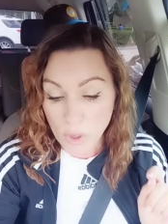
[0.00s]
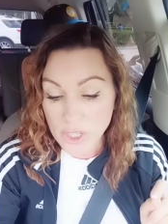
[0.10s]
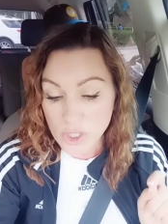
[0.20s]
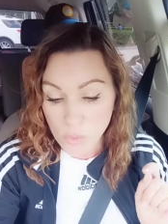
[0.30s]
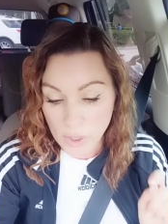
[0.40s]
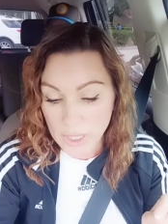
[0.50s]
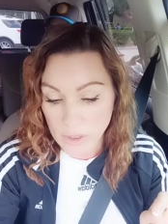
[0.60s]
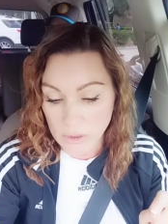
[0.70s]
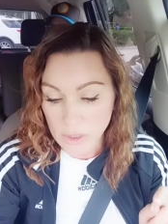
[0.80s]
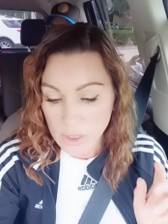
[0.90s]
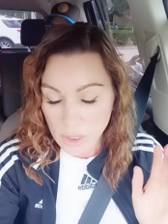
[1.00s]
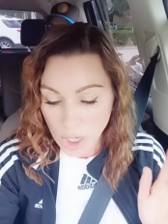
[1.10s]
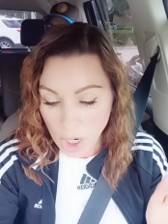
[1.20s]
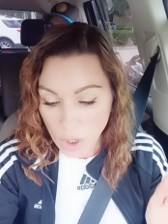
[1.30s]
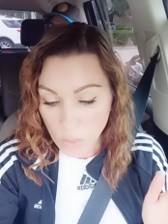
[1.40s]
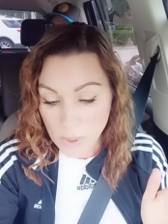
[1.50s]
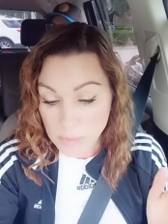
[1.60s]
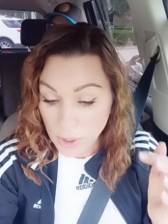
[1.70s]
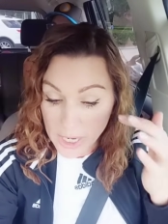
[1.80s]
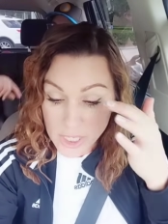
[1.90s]
do with it what you will.
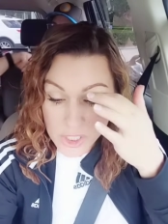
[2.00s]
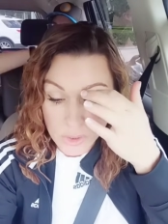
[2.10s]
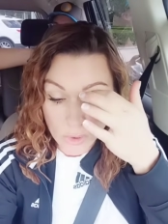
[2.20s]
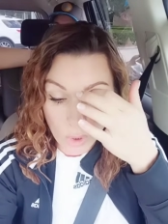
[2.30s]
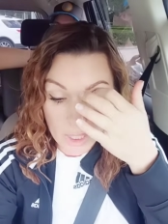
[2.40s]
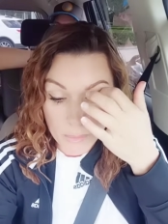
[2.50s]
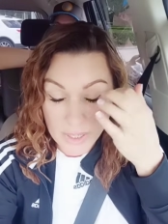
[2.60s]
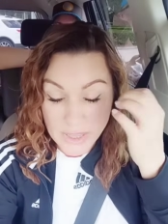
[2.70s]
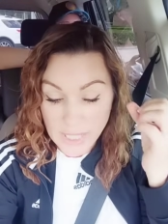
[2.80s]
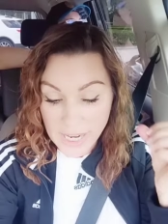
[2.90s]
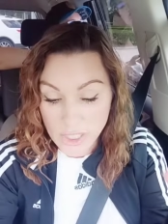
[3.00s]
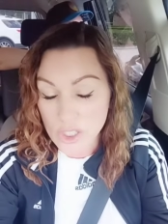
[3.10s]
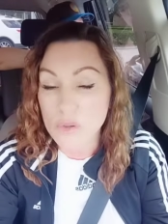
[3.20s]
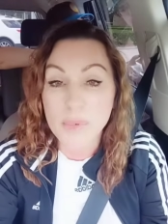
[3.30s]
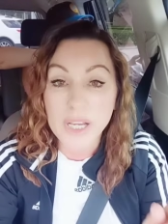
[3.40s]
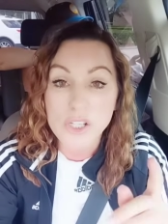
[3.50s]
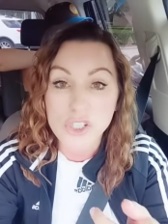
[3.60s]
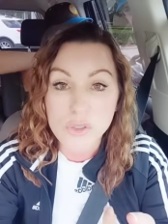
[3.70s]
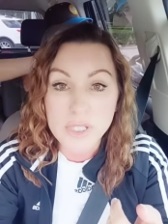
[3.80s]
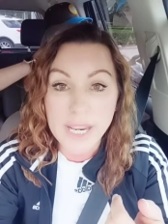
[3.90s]
Oh, we praise you, Lord, and we
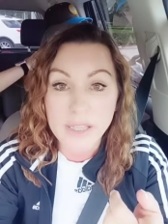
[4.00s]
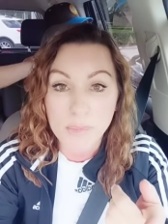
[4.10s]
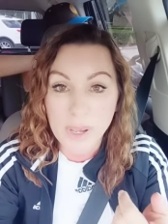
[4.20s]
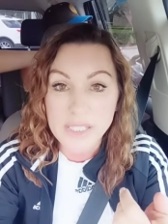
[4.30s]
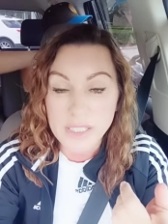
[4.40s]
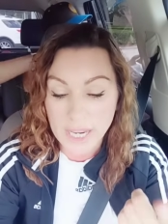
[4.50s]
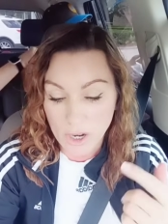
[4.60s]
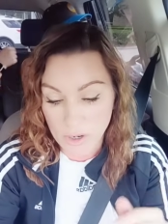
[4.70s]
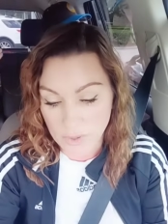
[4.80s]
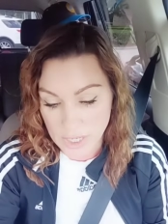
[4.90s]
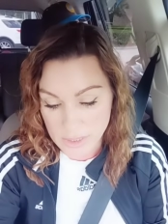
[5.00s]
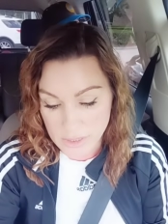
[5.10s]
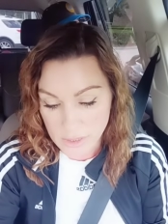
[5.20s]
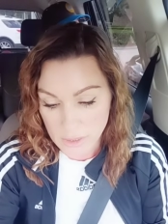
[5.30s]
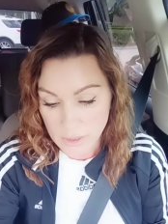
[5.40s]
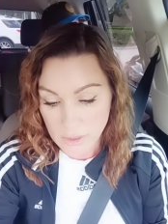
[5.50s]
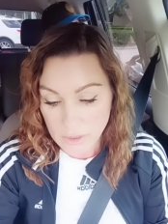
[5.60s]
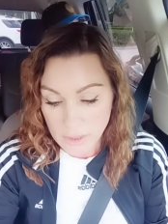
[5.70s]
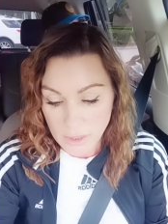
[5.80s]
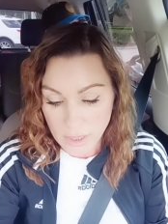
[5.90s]
thank you because you take the best care of
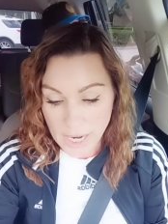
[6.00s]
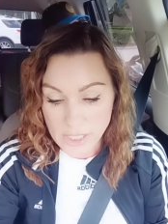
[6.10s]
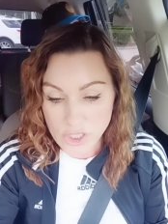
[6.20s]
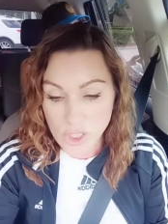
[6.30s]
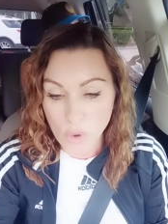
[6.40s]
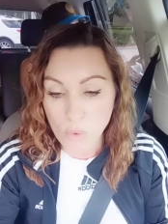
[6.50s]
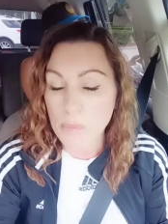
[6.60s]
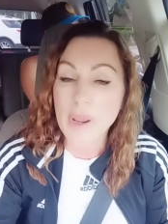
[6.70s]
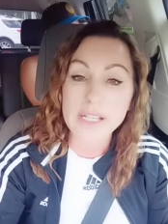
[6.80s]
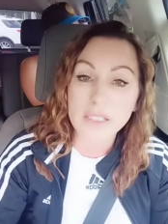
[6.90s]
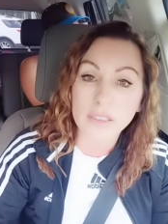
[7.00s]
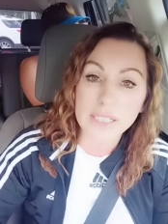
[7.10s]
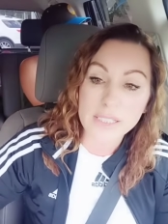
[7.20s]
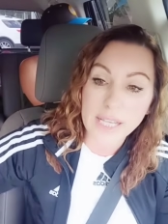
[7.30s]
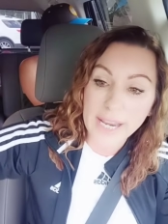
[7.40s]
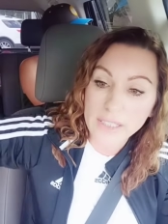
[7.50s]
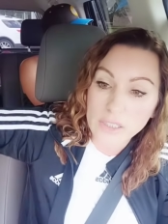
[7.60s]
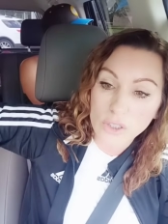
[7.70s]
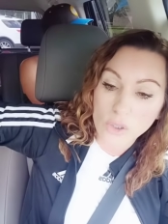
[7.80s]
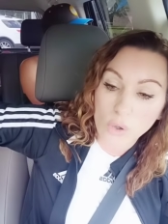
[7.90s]
us. And so we're
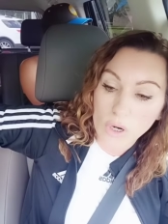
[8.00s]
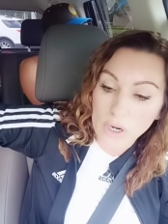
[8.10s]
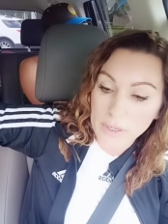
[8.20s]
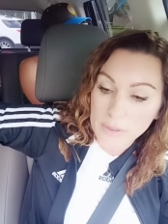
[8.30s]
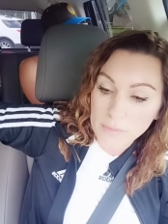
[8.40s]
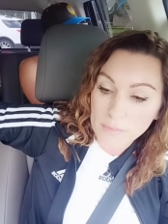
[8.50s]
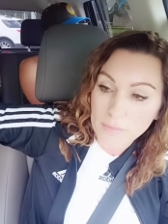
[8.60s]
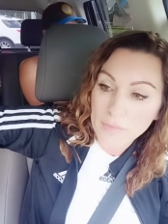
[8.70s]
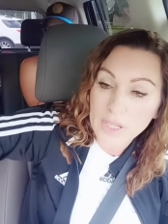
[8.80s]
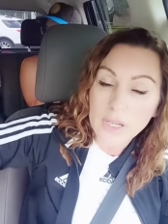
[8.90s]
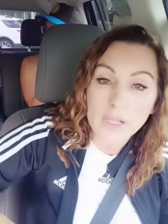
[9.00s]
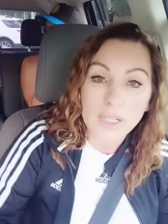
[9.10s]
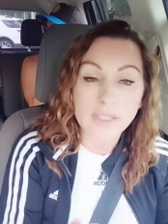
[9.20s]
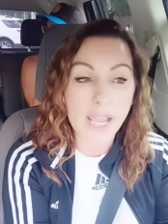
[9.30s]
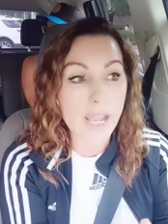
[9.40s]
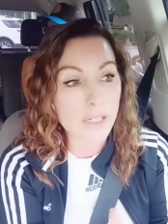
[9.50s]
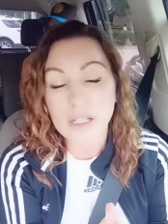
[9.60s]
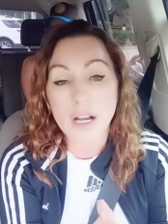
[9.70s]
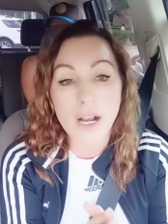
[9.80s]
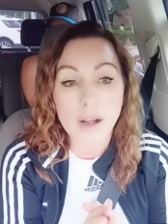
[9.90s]
basically saying to the Lord
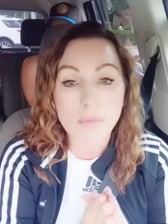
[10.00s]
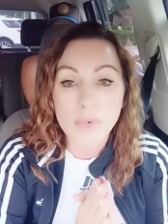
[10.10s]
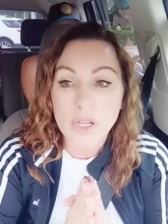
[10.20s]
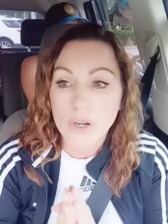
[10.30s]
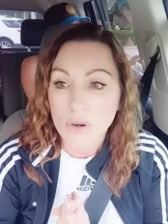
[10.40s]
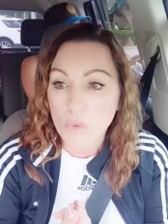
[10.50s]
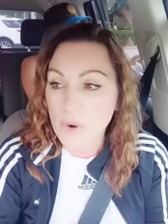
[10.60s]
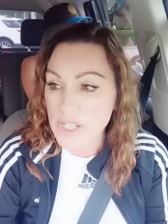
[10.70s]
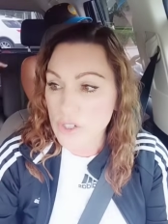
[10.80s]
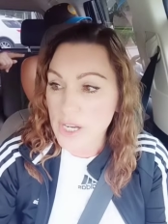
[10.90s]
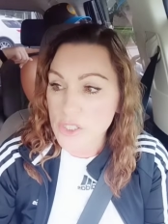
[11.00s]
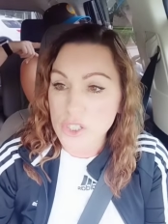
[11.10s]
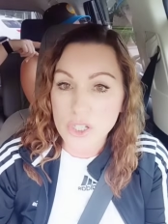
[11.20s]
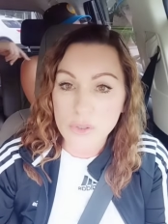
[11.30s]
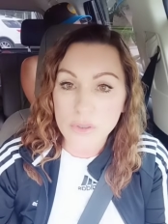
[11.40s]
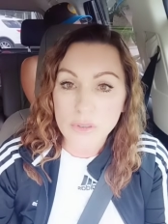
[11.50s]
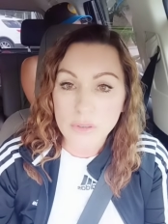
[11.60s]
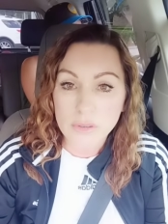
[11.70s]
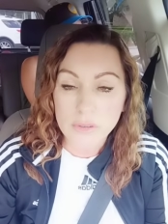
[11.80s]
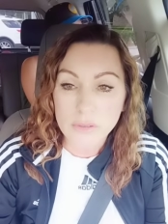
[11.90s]
that we
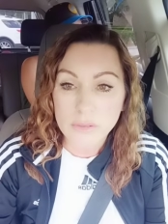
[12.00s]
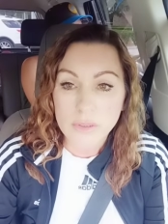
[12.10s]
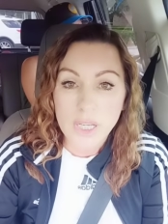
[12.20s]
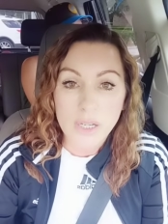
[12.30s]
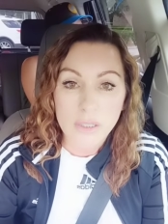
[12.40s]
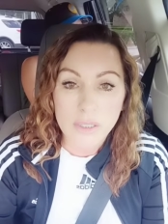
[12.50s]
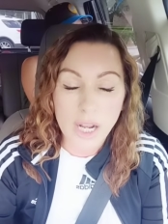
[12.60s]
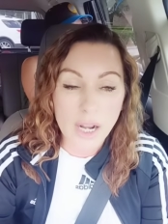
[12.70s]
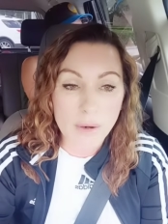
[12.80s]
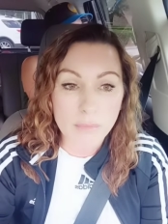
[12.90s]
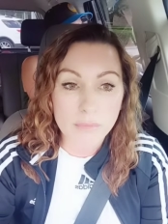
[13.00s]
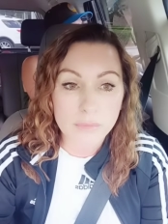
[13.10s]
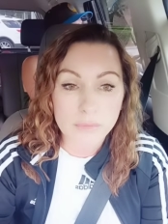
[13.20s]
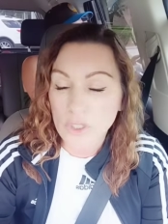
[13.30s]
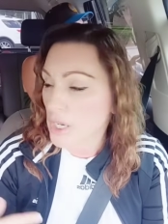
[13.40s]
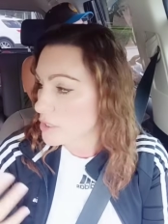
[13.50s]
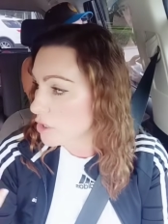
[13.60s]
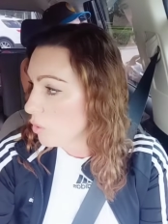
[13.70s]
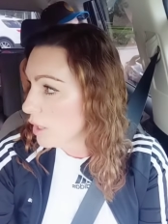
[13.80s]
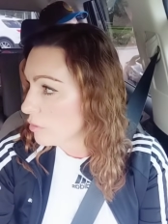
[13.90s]
trust you. You
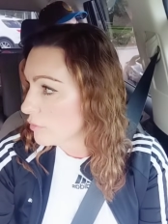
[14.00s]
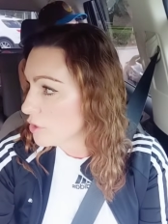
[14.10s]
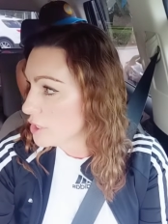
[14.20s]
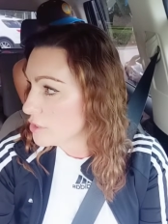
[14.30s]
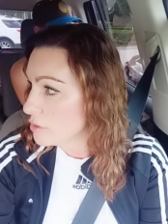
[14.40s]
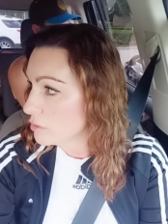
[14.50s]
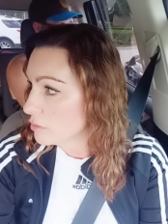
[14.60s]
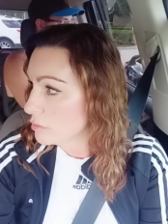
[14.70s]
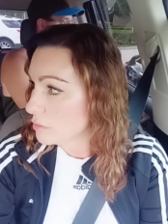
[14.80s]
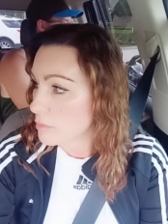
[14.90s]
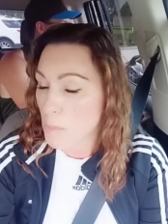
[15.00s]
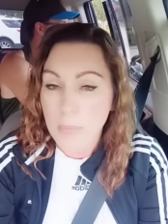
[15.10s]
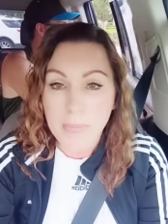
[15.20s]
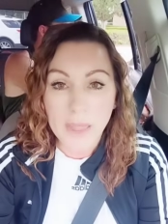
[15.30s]
guys can go out if you need to.